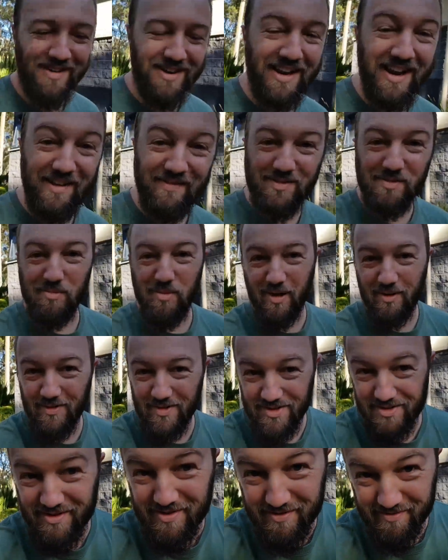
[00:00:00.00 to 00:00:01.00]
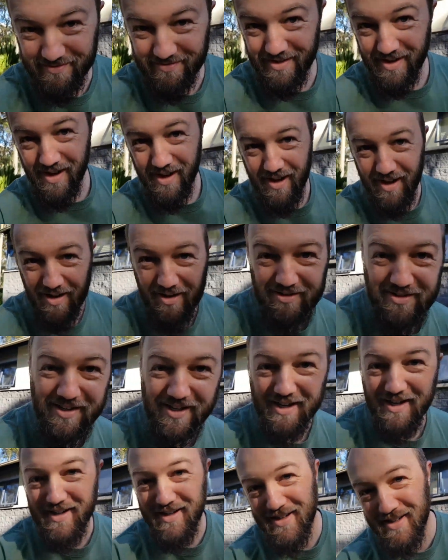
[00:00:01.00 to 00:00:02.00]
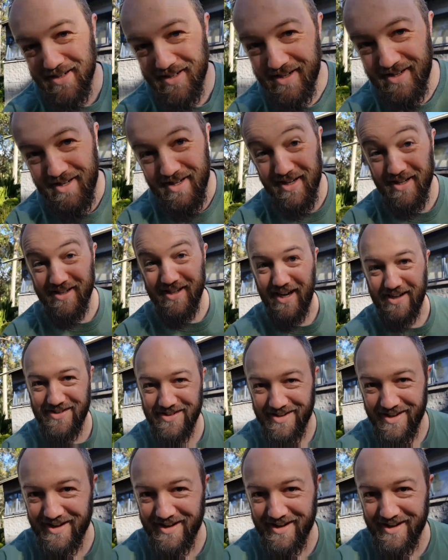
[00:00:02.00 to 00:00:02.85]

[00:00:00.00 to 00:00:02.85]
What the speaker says: I'm gonna have some breakfast. I'll catch you